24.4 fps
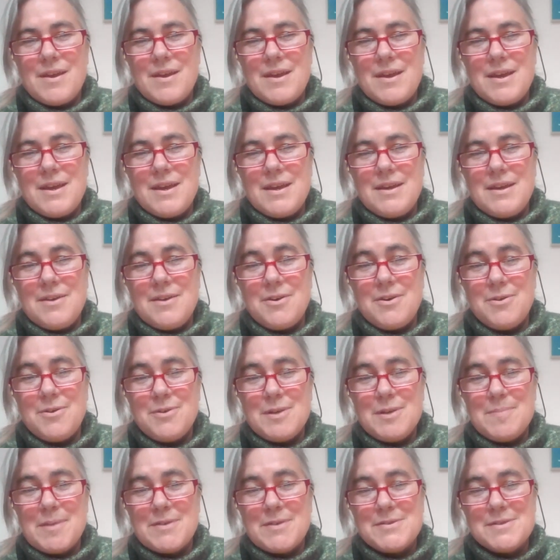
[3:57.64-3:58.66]
a holy
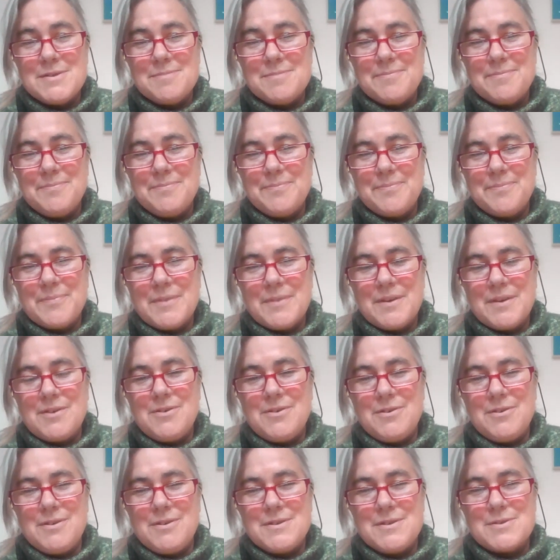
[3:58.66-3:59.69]
mountain
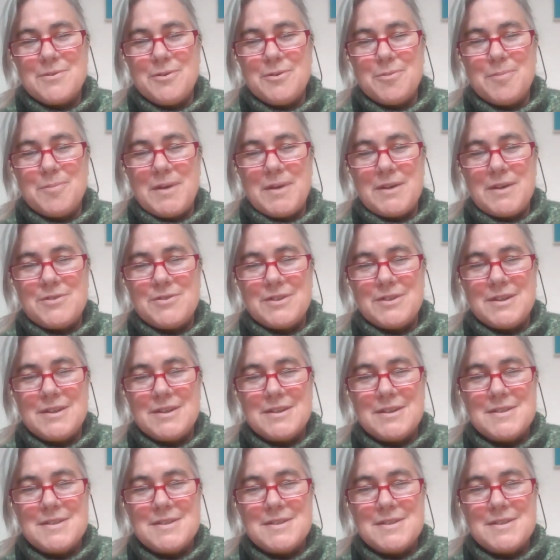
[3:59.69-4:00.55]
called Croagh Patrick.